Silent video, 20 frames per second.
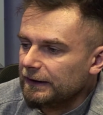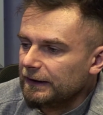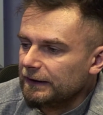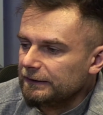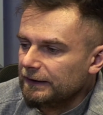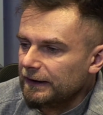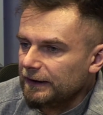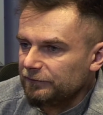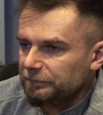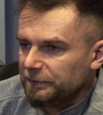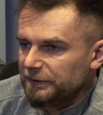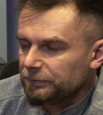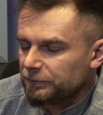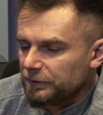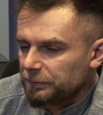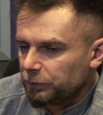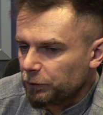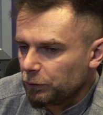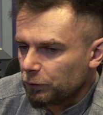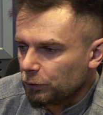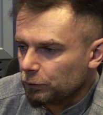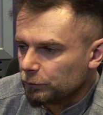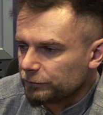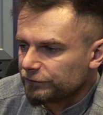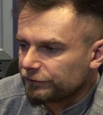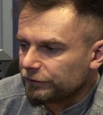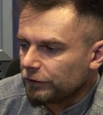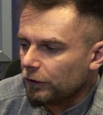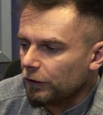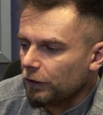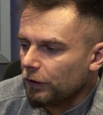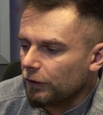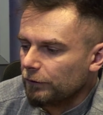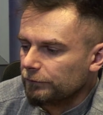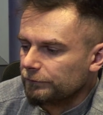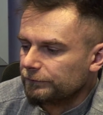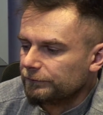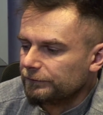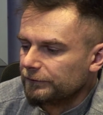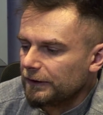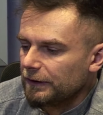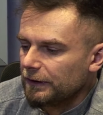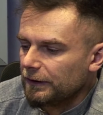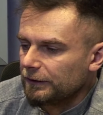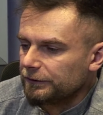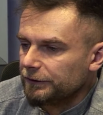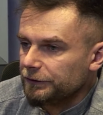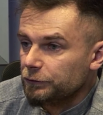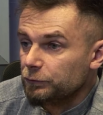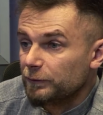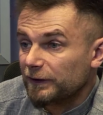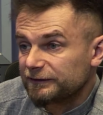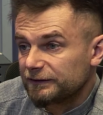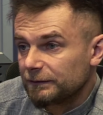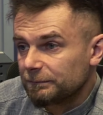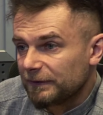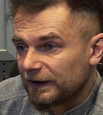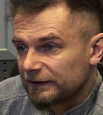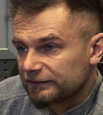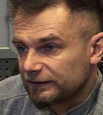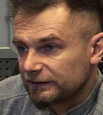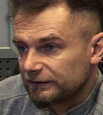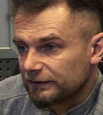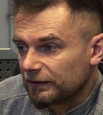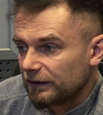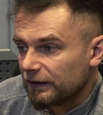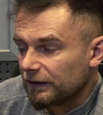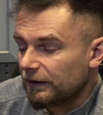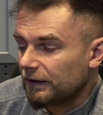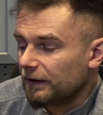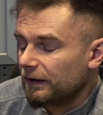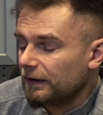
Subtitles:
There have been reports of the US ambassador